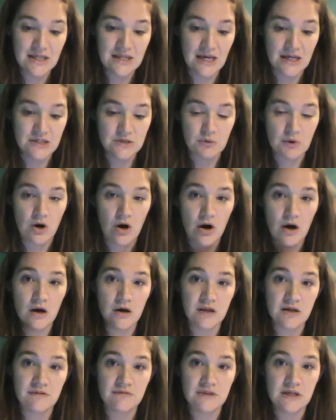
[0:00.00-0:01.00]
That's where
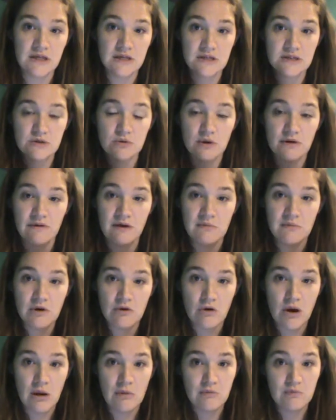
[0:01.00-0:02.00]
all of these sort of
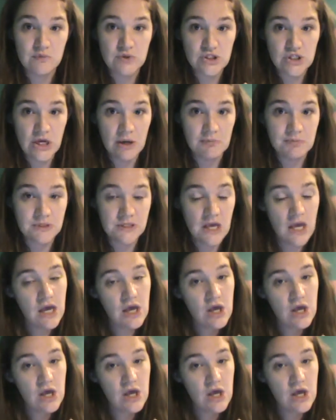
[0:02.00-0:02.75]
immigrant ships